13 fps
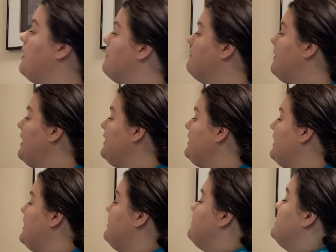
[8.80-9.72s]
My
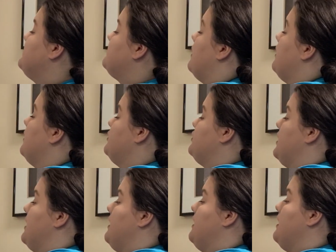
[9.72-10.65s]
name is
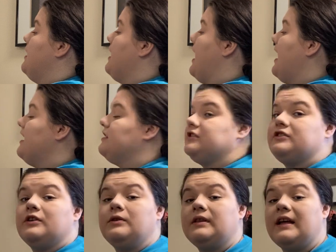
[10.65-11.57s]
RJ, and I just
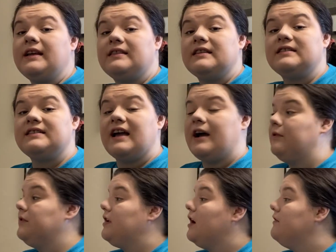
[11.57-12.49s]
don't like the
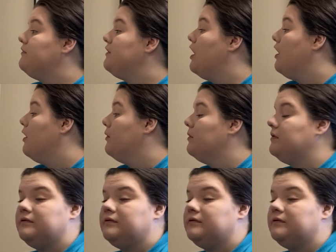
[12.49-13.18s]
sound of no.